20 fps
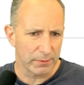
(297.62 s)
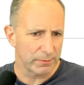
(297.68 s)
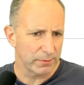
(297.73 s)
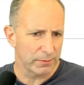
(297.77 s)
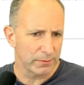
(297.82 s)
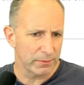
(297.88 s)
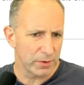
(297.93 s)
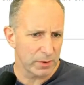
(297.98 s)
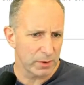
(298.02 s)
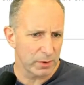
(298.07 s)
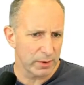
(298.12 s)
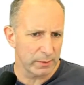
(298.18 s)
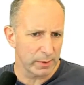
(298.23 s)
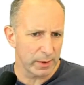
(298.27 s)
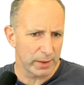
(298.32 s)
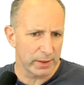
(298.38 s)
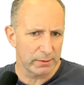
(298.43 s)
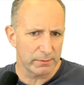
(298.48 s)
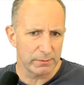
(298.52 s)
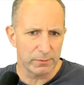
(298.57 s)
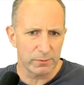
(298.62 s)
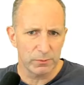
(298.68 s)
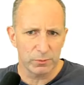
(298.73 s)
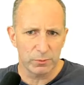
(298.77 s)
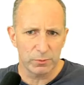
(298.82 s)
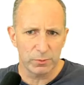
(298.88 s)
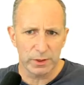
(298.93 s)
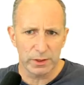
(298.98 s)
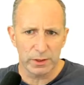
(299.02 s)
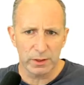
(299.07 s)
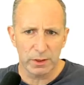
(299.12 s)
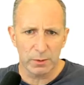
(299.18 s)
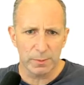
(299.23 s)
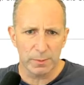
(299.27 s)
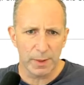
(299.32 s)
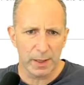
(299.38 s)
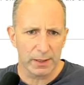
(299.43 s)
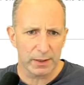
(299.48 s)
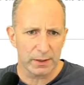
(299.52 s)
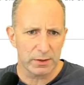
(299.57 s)
So anyway, we go
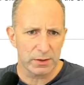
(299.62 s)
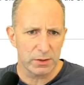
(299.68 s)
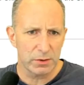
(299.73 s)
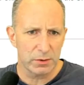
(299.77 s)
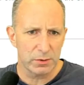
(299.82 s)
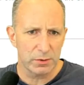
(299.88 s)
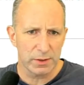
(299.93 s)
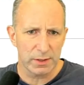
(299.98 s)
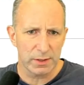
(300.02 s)
back to the